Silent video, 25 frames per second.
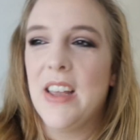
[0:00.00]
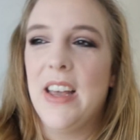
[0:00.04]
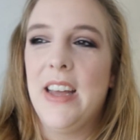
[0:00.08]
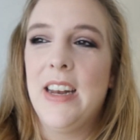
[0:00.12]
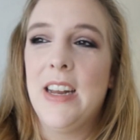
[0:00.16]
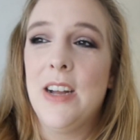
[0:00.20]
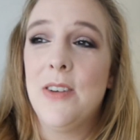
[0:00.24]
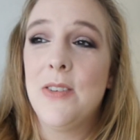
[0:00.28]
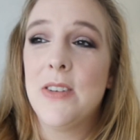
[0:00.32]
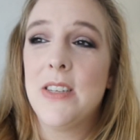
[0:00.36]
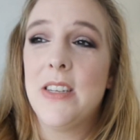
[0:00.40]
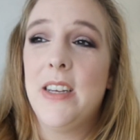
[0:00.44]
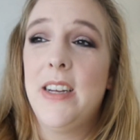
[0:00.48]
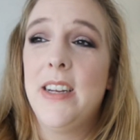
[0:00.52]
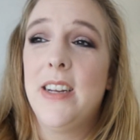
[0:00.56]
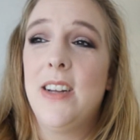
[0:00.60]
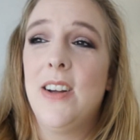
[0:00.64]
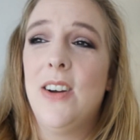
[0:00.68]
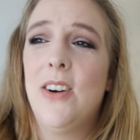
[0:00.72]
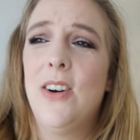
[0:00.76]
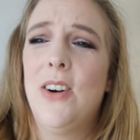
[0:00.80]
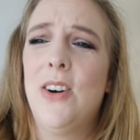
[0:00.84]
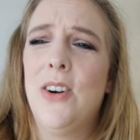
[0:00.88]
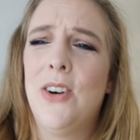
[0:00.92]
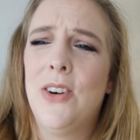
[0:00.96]
And I was
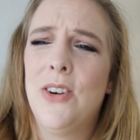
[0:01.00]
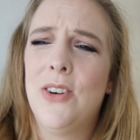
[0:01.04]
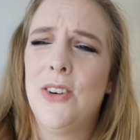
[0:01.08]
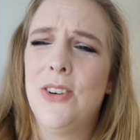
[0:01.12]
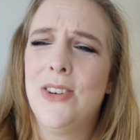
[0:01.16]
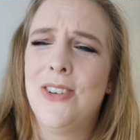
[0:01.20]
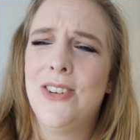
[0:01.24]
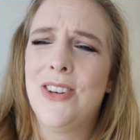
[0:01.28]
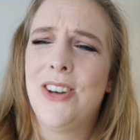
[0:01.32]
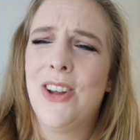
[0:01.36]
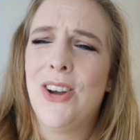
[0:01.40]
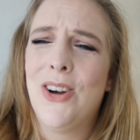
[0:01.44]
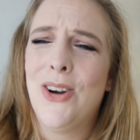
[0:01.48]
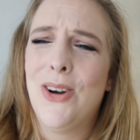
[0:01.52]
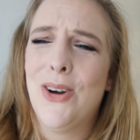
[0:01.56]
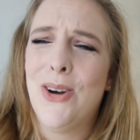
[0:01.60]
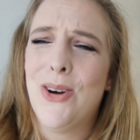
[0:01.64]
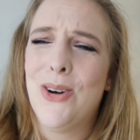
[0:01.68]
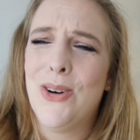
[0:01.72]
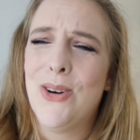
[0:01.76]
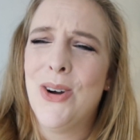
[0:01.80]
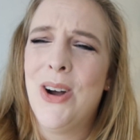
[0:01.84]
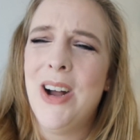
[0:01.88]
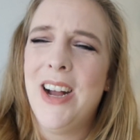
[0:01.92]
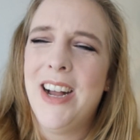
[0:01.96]
like, oh
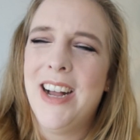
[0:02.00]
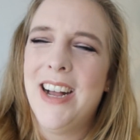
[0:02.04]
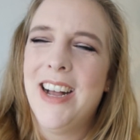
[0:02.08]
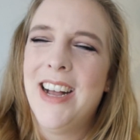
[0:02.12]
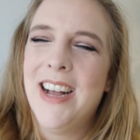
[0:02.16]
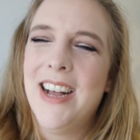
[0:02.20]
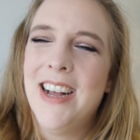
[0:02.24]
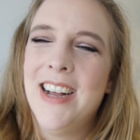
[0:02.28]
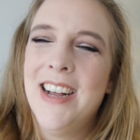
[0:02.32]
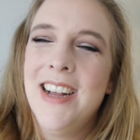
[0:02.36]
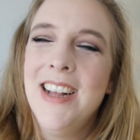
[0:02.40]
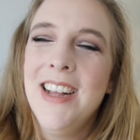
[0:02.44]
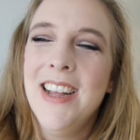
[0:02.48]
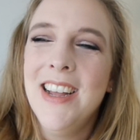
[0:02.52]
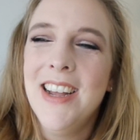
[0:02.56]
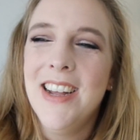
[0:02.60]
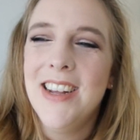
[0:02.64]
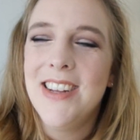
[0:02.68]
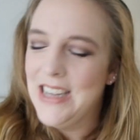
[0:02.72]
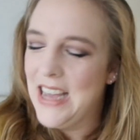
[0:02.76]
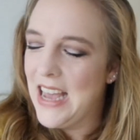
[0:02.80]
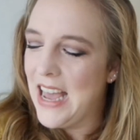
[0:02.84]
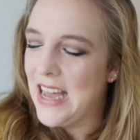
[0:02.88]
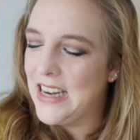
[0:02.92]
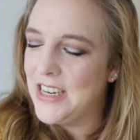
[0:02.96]
no.
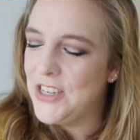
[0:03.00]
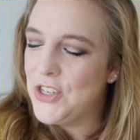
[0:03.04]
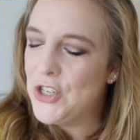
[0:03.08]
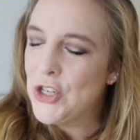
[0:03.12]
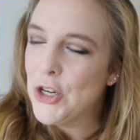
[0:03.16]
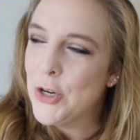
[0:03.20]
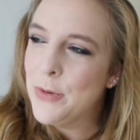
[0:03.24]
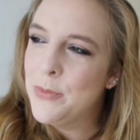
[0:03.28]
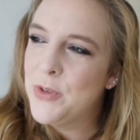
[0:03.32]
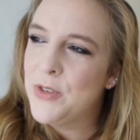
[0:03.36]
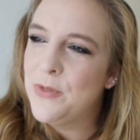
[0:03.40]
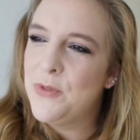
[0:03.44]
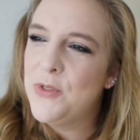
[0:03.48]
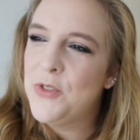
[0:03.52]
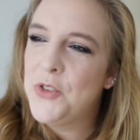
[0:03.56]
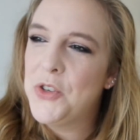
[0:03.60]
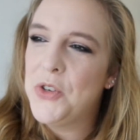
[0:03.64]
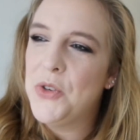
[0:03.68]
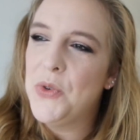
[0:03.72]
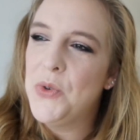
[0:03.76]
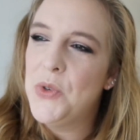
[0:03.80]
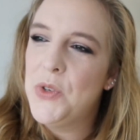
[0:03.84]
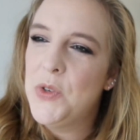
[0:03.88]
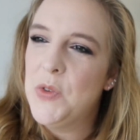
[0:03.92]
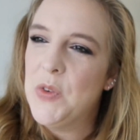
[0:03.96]
And in terms of
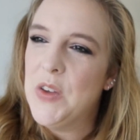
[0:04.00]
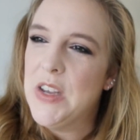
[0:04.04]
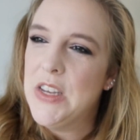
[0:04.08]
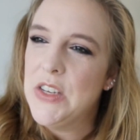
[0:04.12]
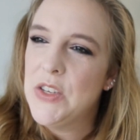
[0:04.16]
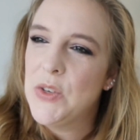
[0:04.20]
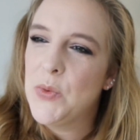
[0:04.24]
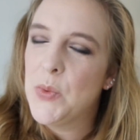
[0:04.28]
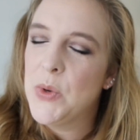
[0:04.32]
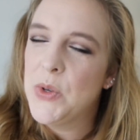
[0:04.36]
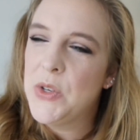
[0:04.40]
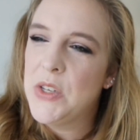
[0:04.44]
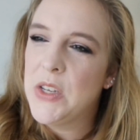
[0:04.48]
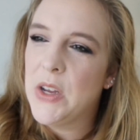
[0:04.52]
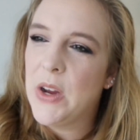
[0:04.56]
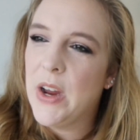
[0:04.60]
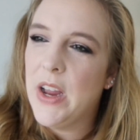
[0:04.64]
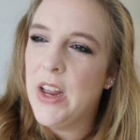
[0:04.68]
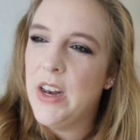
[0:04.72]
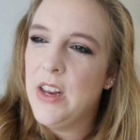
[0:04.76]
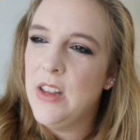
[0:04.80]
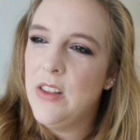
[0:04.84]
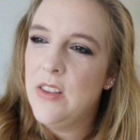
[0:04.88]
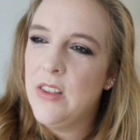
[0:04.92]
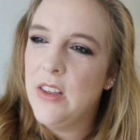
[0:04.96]
snooze fest, was there
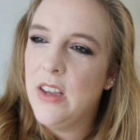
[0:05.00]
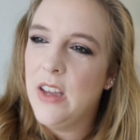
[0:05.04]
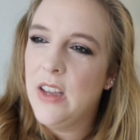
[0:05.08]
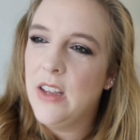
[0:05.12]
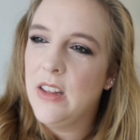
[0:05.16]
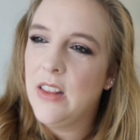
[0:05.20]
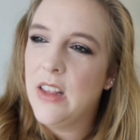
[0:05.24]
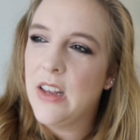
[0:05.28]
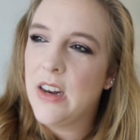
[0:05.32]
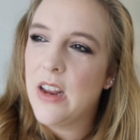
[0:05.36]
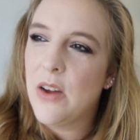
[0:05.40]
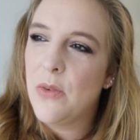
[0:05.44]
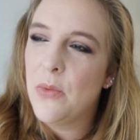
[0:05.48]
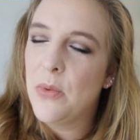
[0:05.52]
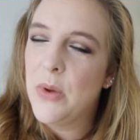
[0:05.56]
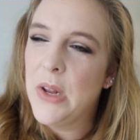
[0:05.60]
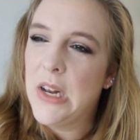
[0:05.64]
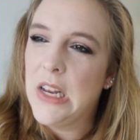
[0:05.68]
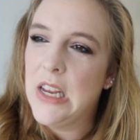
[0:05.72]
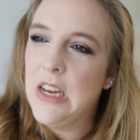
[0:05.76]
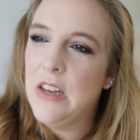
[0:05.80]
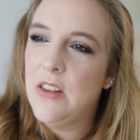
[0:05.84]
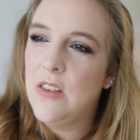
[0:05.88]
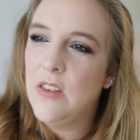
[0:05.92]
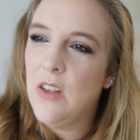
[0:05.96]
anything that I
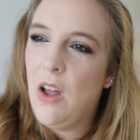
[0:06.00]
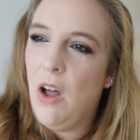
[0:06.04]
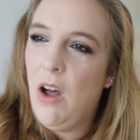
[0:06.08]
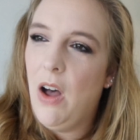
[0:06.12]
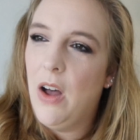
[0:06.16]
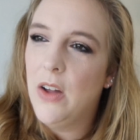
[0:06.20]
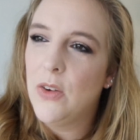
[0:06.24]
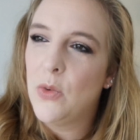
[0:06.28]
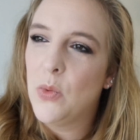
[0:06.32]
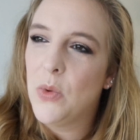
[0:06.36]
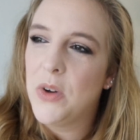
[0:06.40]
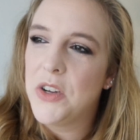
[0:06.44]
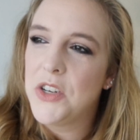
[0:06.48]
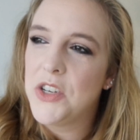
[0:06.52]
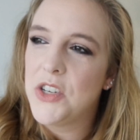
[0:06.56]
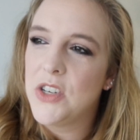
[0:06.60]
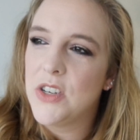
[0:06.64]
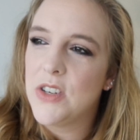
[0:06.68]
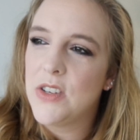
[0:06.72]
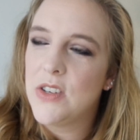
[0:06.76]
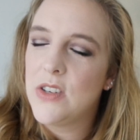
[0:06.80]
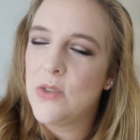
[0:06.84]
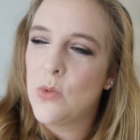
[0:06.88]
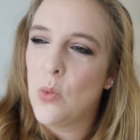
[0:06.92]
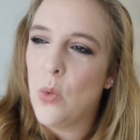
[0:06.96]
really thought was
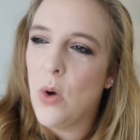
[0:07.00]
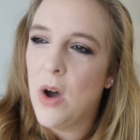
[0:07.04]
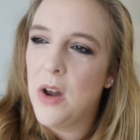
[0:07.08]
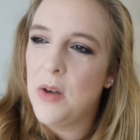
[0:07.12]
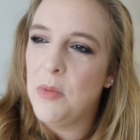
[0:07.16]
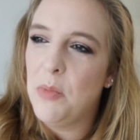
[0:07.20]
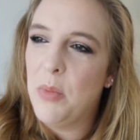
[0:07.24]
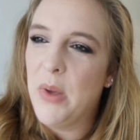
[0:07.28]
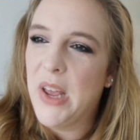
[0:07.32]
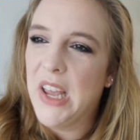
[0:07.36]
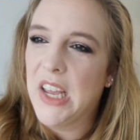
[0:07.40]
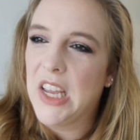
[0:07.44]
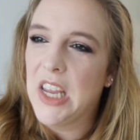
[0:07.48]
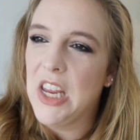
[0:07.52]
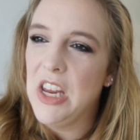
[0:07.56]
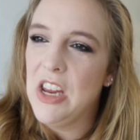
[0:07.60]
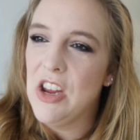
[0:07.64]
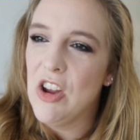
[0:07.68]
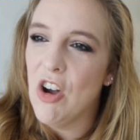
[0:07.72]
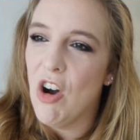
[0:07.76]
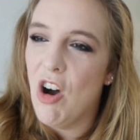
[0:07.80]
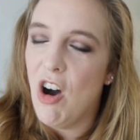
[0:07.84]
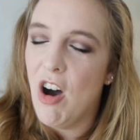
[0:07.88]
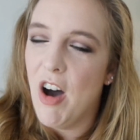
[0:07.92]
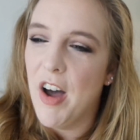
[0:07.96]
just one big
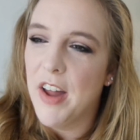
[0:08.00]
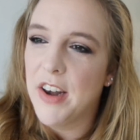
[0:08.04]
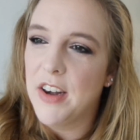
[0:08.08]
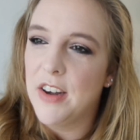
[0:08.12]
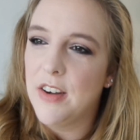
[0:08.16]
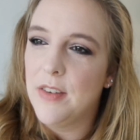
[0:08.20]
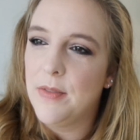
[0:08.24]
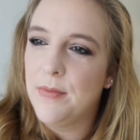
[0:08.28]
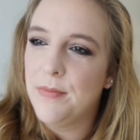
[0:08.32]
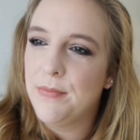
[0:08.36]
yawn?